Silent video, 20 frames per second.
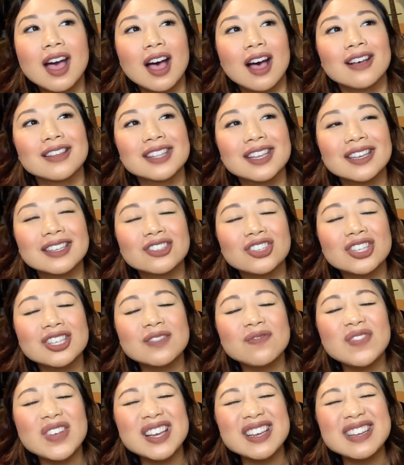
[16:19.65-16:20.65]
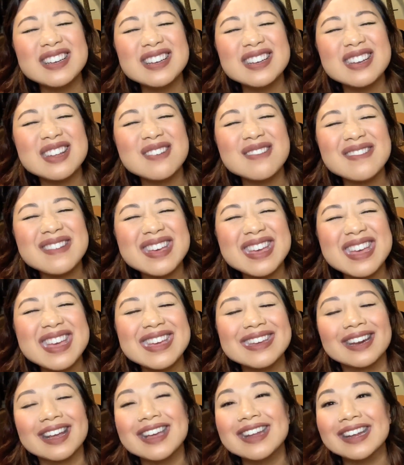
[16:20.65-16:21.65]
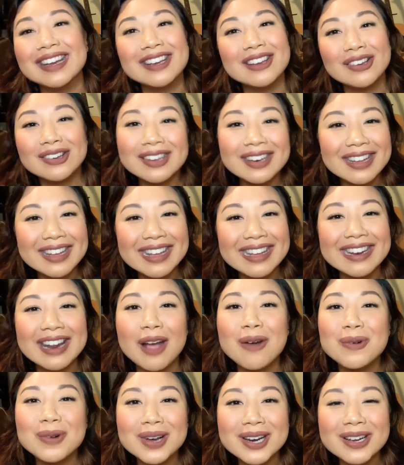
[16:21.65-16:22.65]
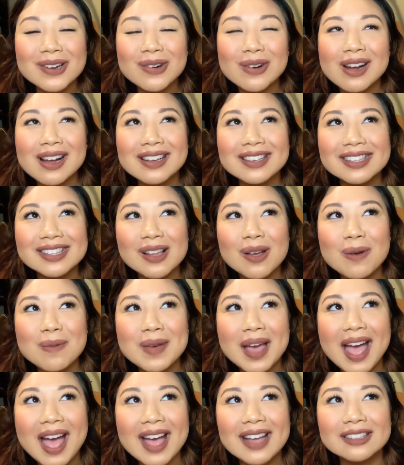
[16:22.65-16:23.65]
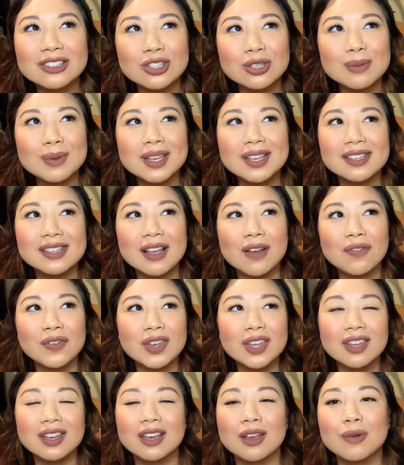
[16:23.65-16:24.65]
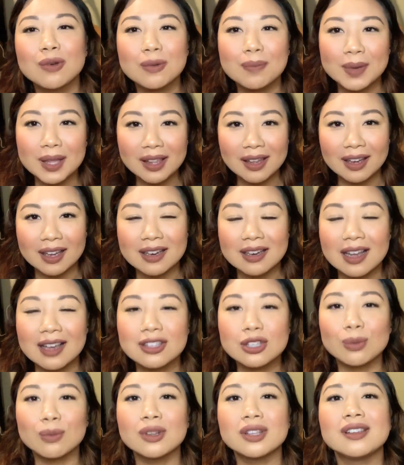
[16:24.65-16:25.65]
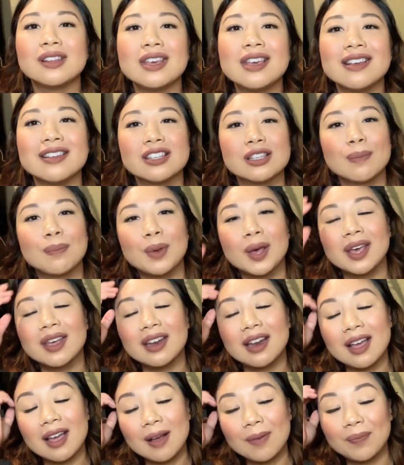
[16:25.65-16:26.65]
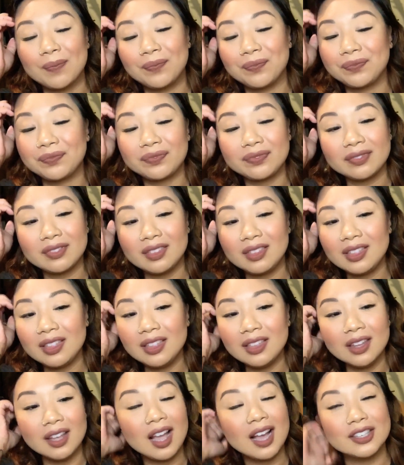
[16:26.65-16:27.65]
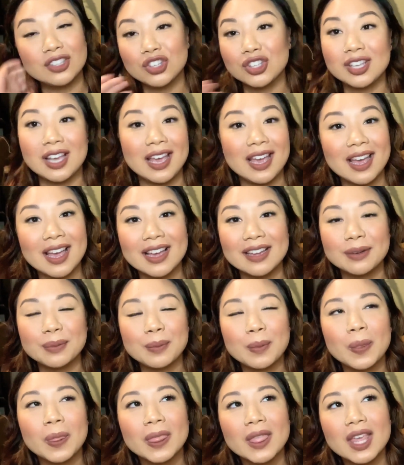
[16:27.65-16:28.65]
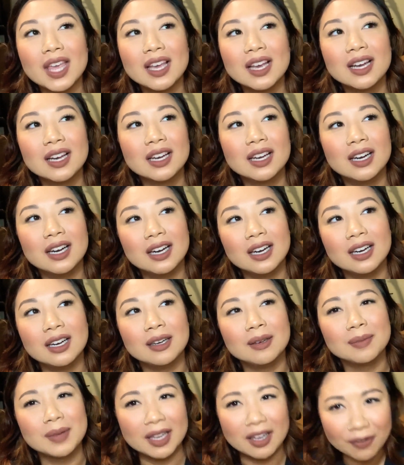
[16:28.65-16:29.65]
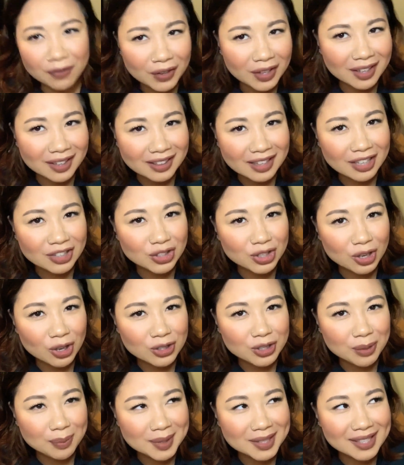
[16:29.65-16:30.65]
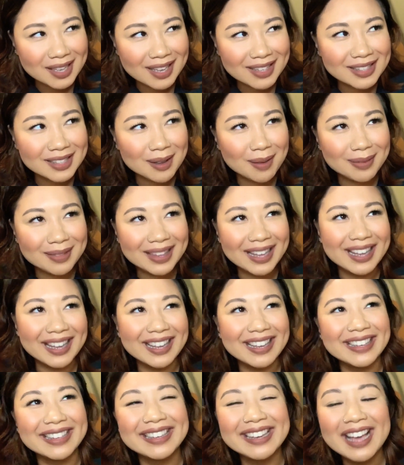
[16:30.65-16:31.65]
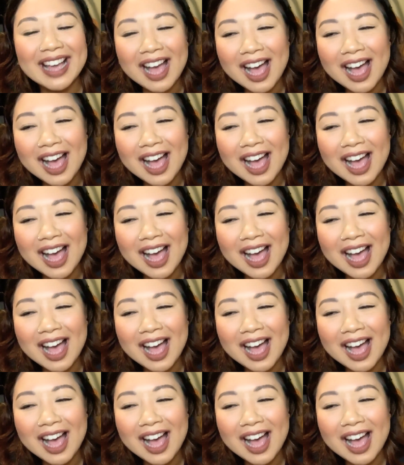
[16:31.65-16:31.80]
I was like, just fucking do it. And I couldn't. I want to cry so bad just because I feel like it would be like a nice release, but I just can't. And I feel like that should also be saying something.